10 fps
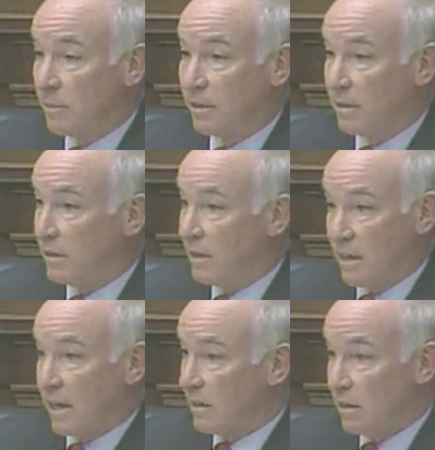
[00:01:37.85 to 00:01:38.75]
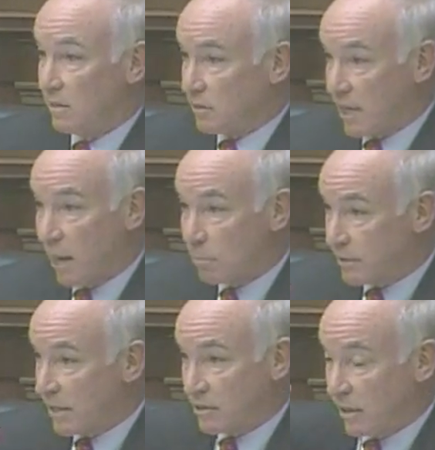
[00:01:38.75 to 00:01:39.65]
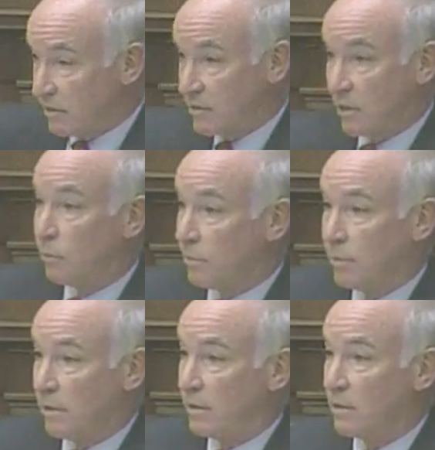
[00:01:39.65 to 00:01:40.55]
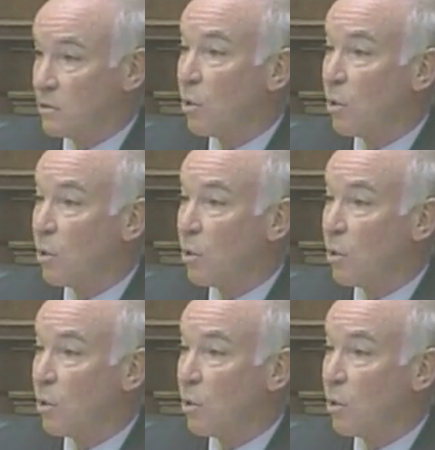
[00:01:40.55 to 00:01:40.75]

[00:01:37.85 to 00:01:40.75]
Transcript: I mean, again, a child protection agency would be